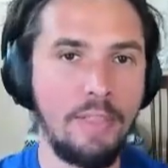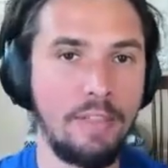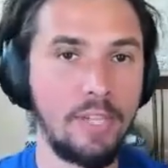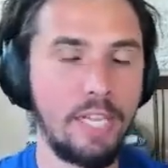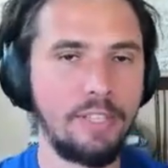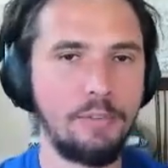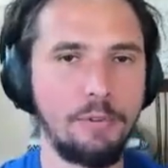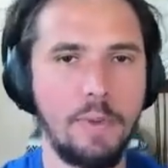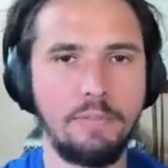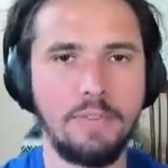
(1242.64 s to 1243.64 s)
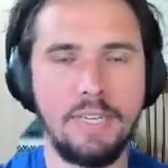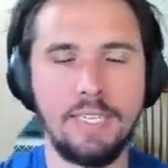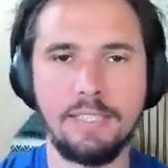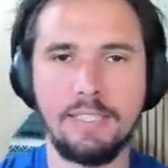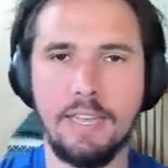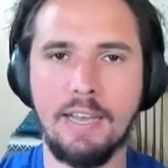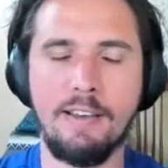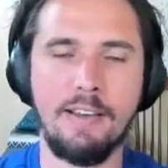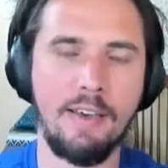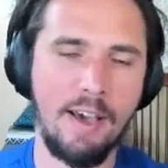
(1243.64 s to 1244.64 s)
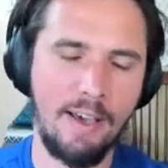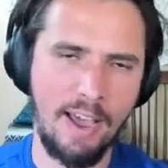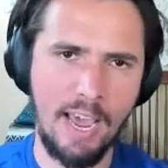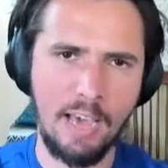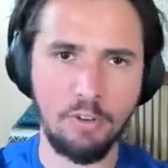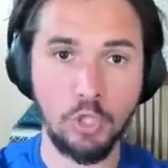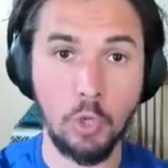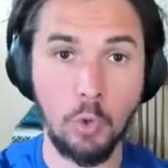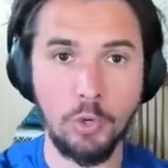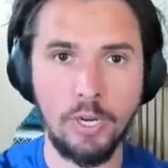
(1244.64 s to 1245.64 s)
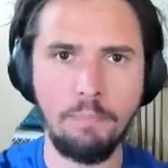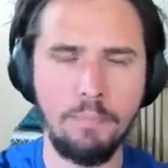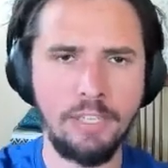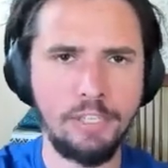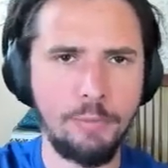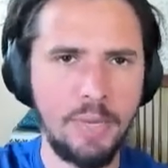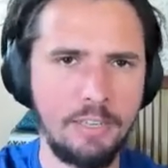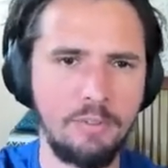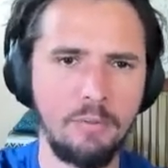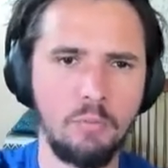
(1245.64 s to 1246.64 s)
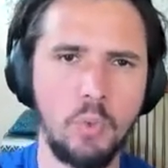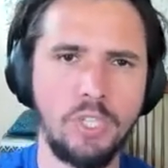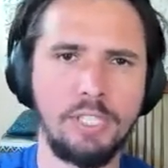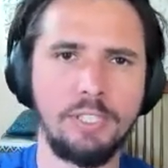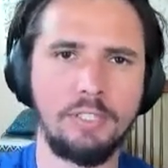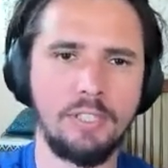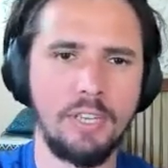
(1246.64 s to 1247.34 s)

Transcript: and then lately with my fitness, I have a shoulder impingement, which is